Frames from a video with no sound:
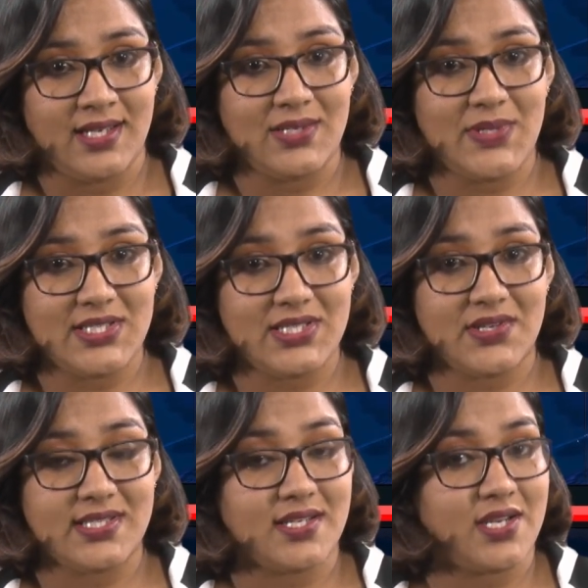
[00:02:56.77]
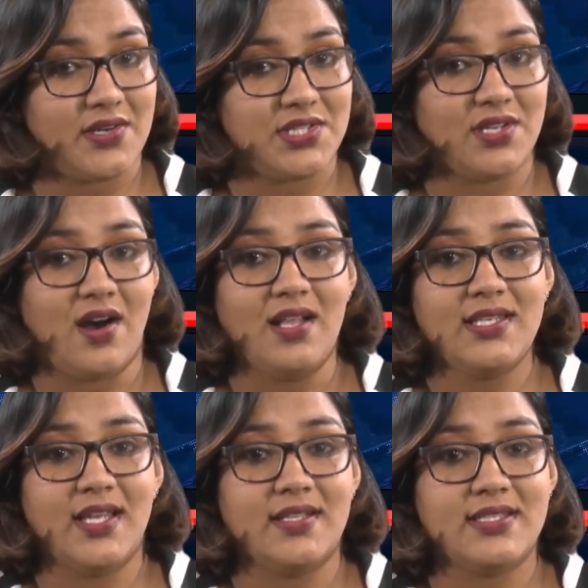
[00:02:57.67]
The minister is encouraging all
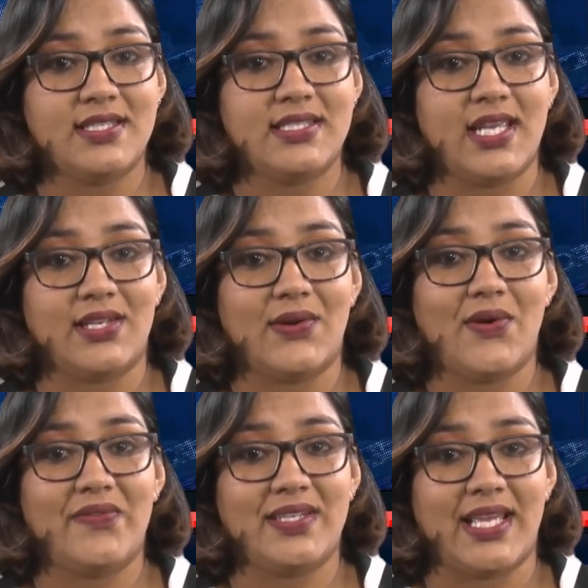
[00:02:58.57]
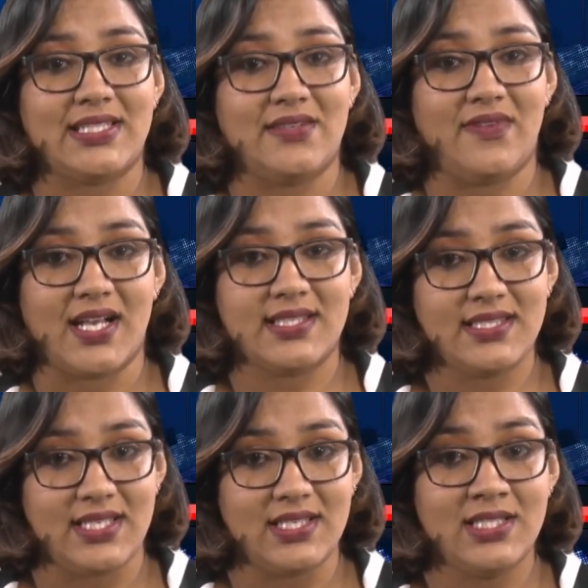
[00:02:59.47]
adults to take the COVID 19
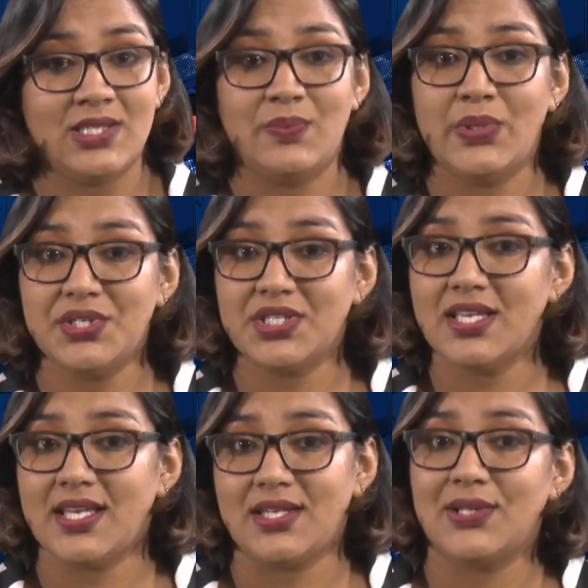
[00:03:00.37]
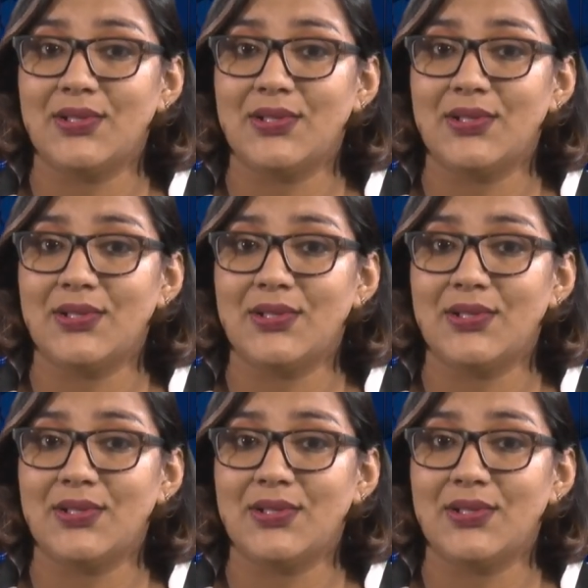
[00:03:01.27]
vaccine to push Guyana